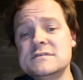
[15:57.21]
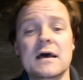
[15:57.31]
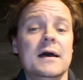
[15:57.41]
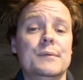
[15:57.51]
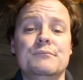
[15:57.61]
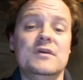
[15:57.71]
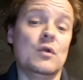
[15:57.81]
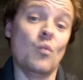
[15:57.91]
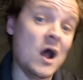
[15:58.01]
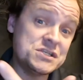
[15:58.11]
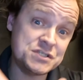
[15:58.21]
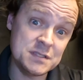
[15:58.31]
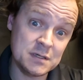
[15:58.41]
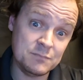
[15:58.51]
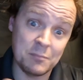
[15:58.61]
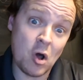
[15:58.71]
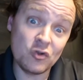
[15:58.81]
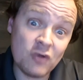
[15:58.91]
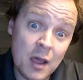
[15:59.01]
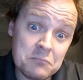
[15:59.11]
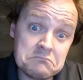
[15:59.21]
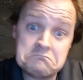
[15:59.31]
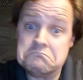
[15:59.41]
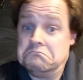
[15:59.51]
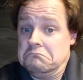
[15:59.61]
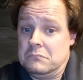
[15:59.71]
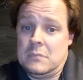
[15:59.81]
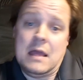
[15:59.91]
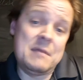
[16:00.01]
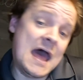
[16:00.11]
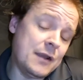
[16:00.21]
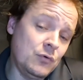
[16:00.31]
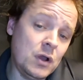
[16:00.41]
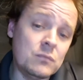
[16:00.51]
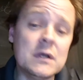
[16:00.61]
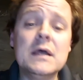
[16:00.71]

You're gonna watch the ball drop. I don't know.